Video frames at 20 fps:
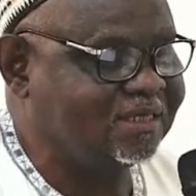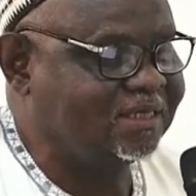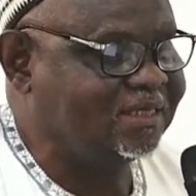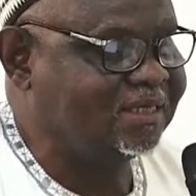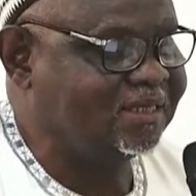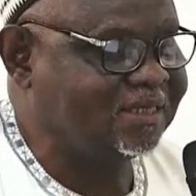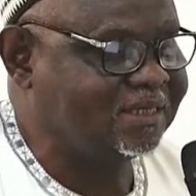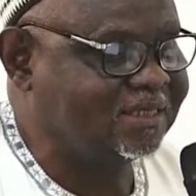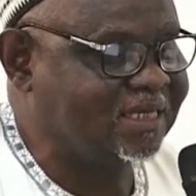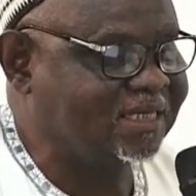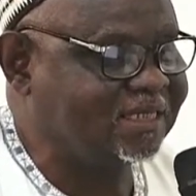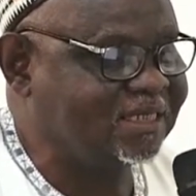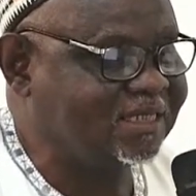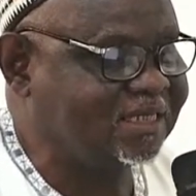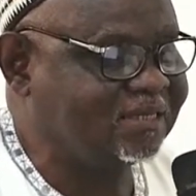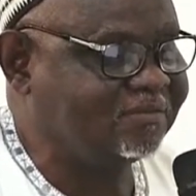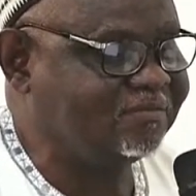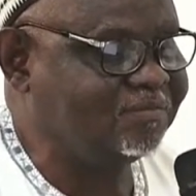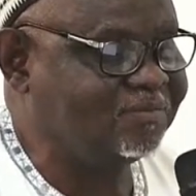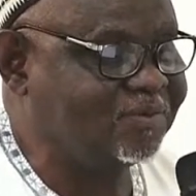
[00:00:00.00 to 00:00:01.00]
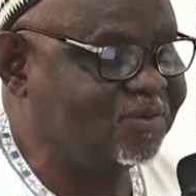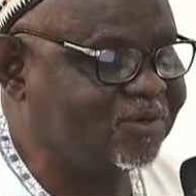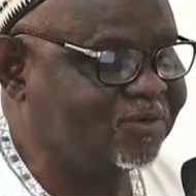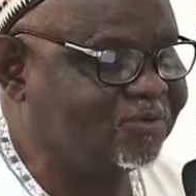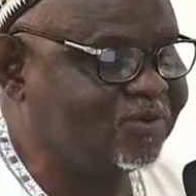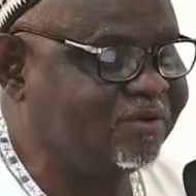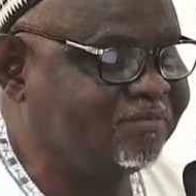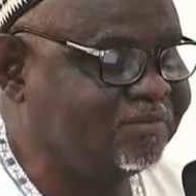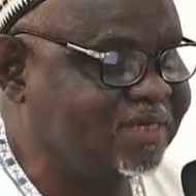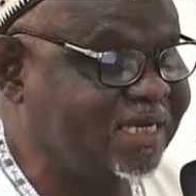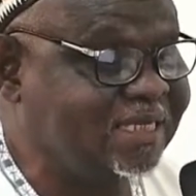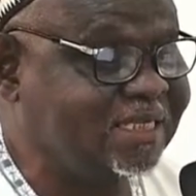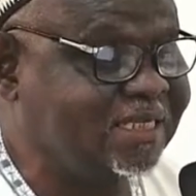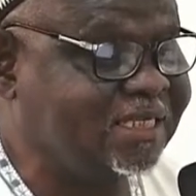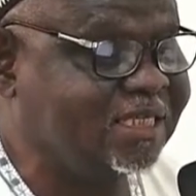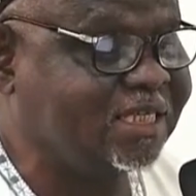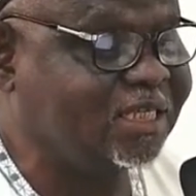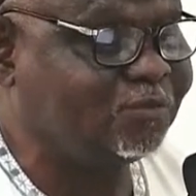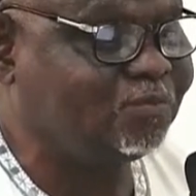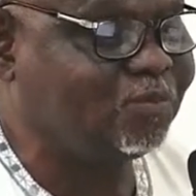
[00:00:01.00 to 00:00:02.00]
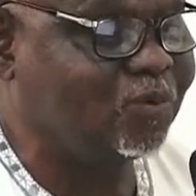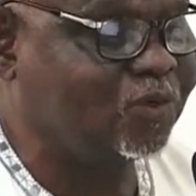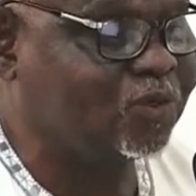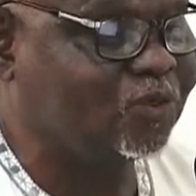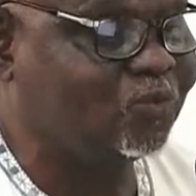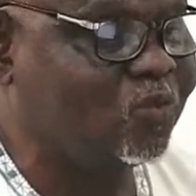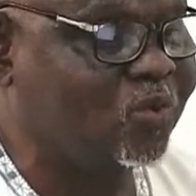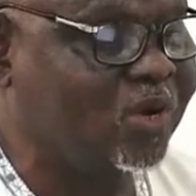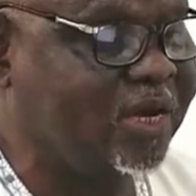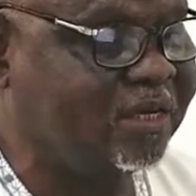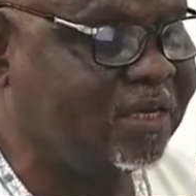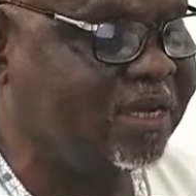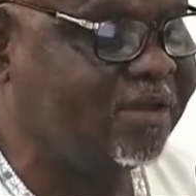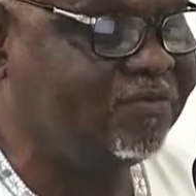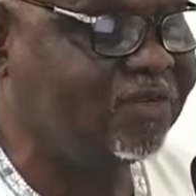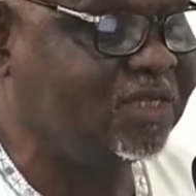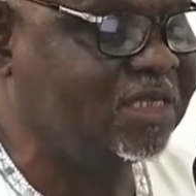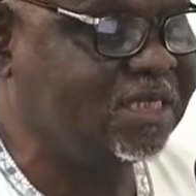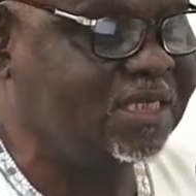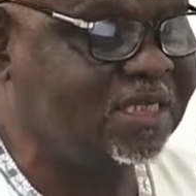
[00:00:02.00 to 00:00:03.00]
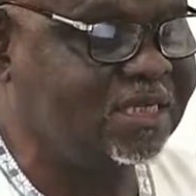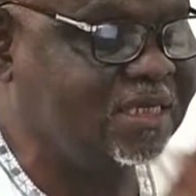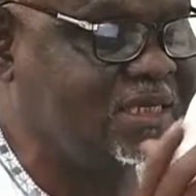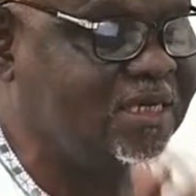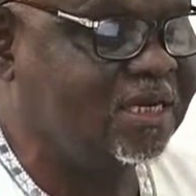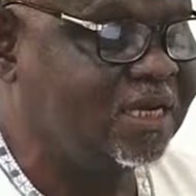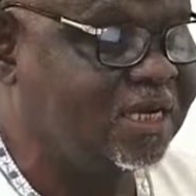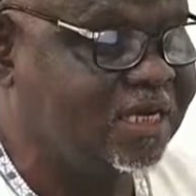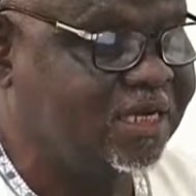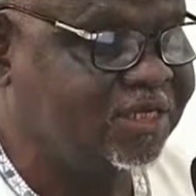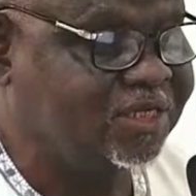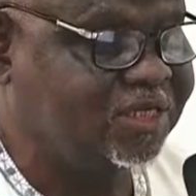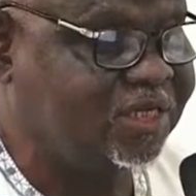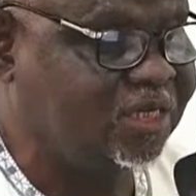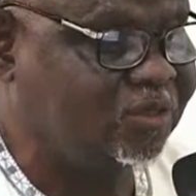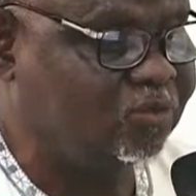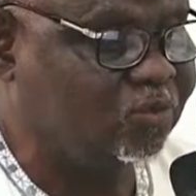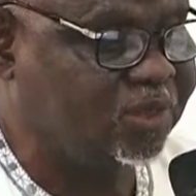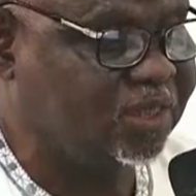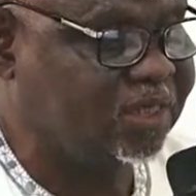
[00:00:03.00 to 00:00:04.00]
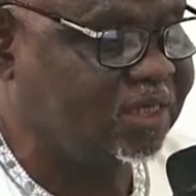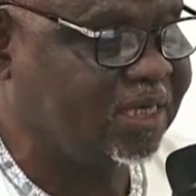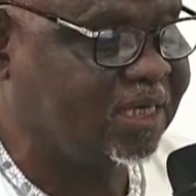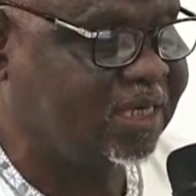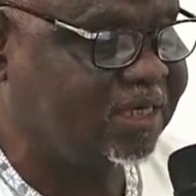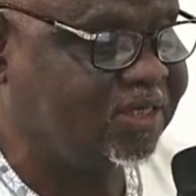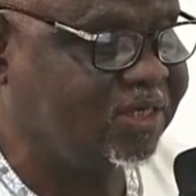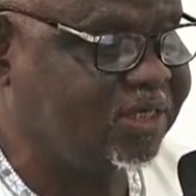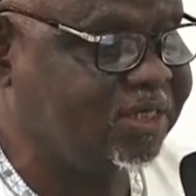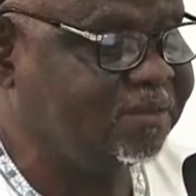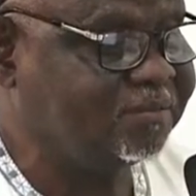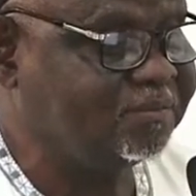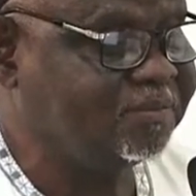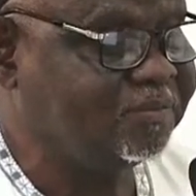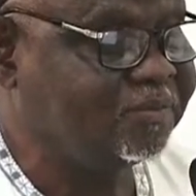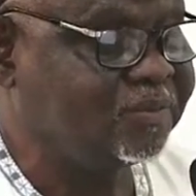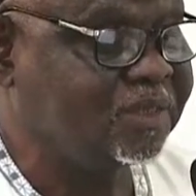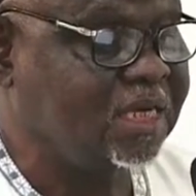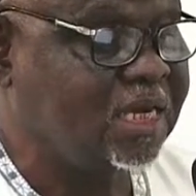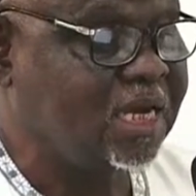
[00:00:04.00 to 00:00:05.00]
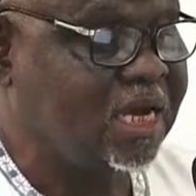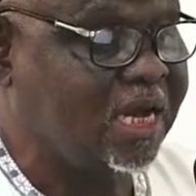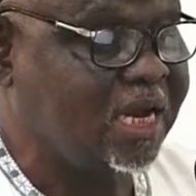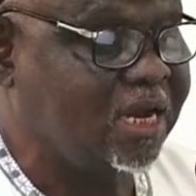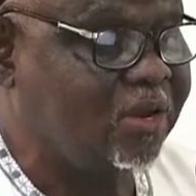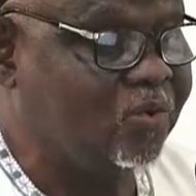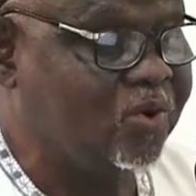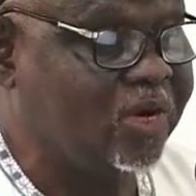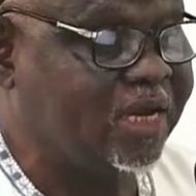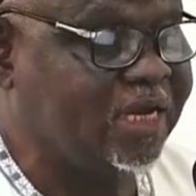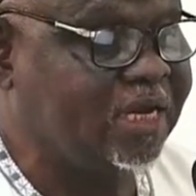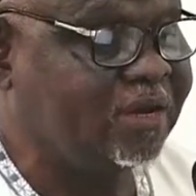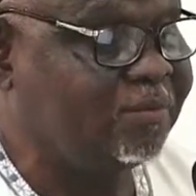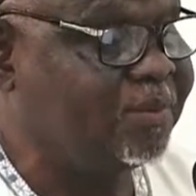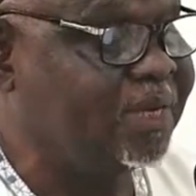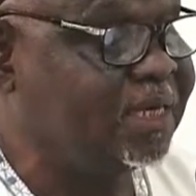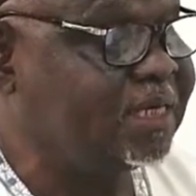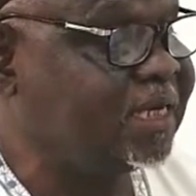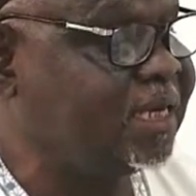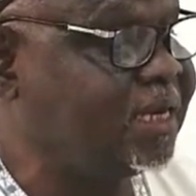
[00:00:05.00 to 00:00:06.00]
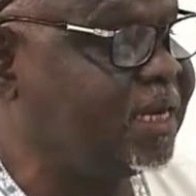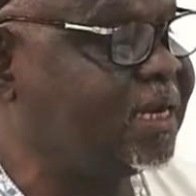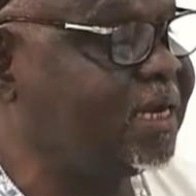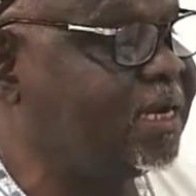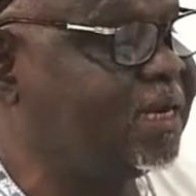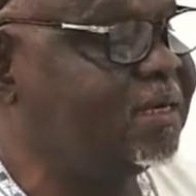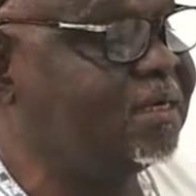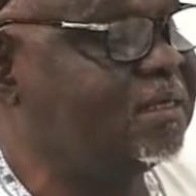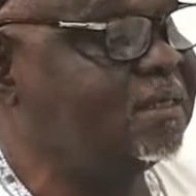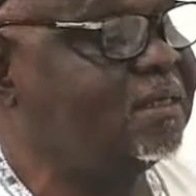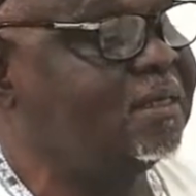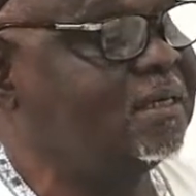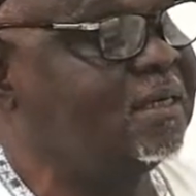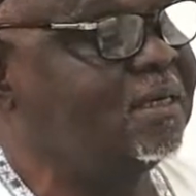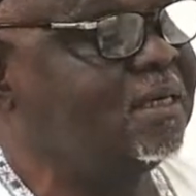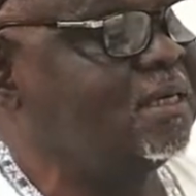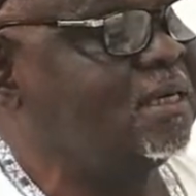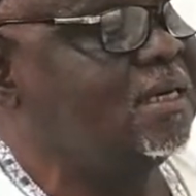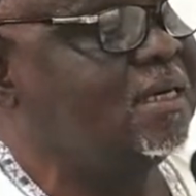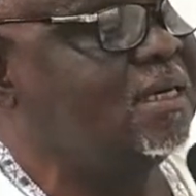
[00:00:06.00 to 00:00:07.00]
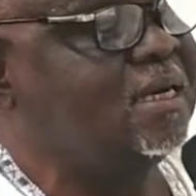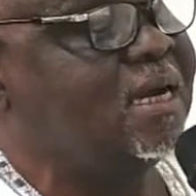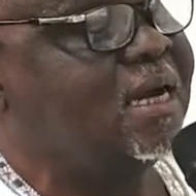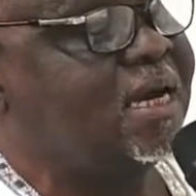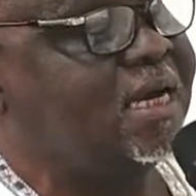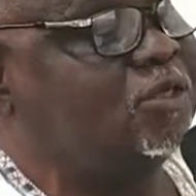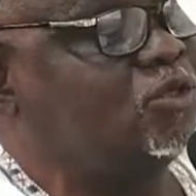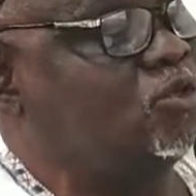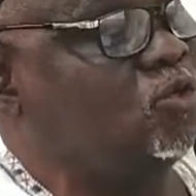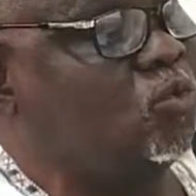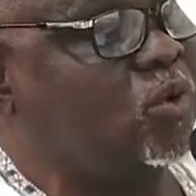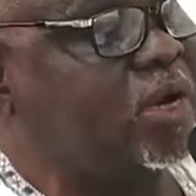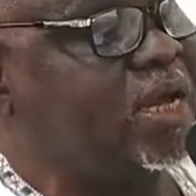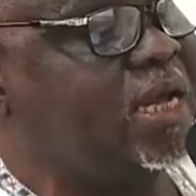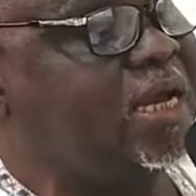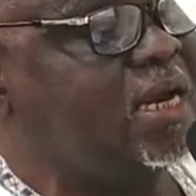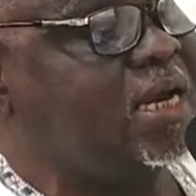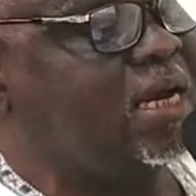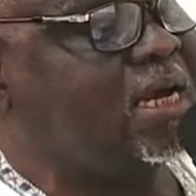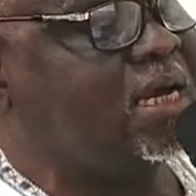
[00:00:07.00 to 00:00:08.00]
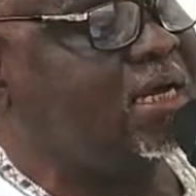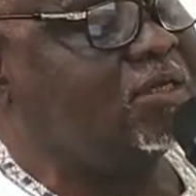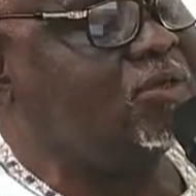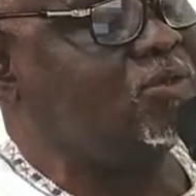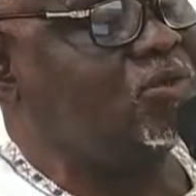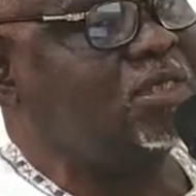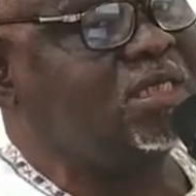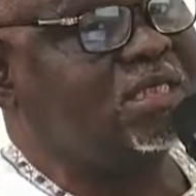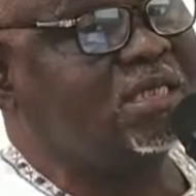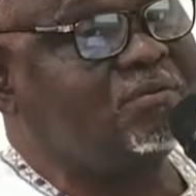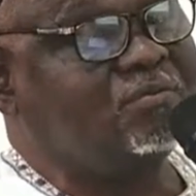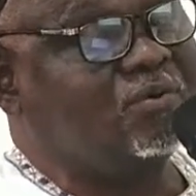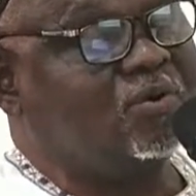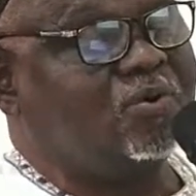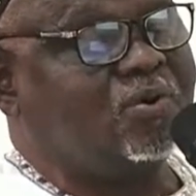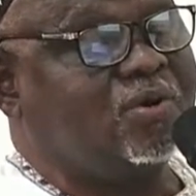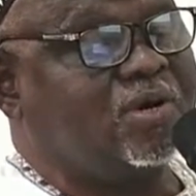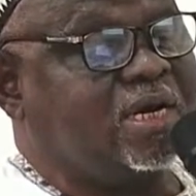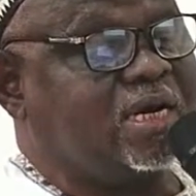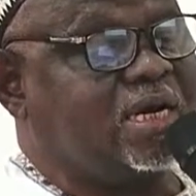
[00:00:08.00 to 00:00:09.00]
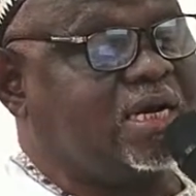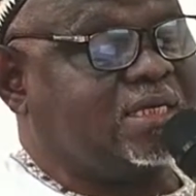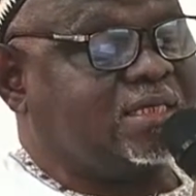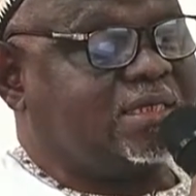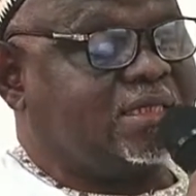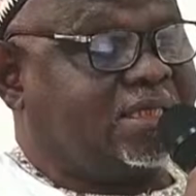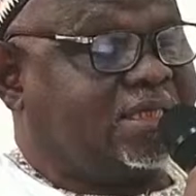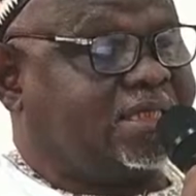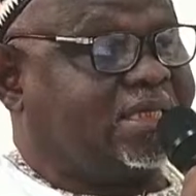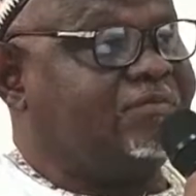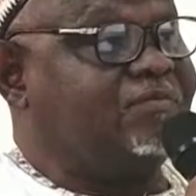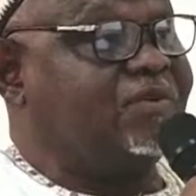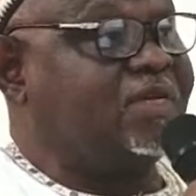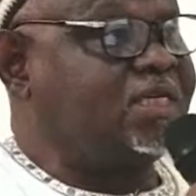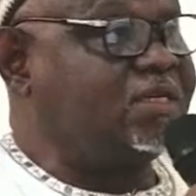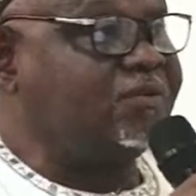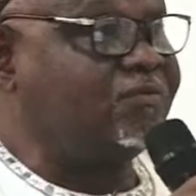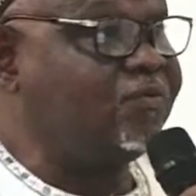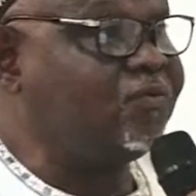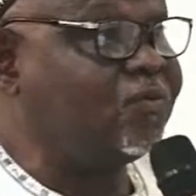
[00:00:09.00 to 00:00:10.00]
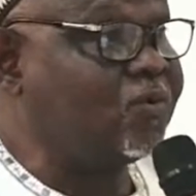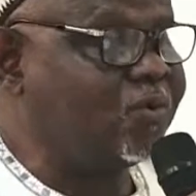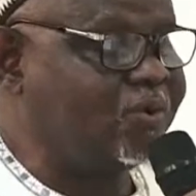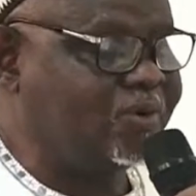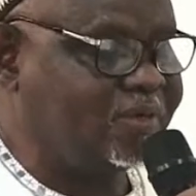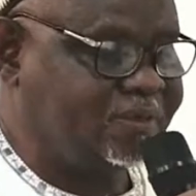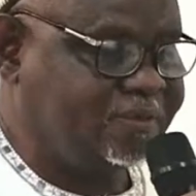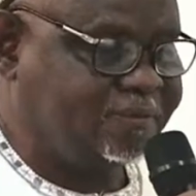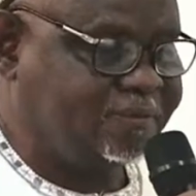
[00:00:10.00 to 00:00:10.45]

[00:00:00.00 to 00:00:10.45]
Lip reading: the 37, because we have 36 plus FCT states within the country, and local government area and stroke area council 774.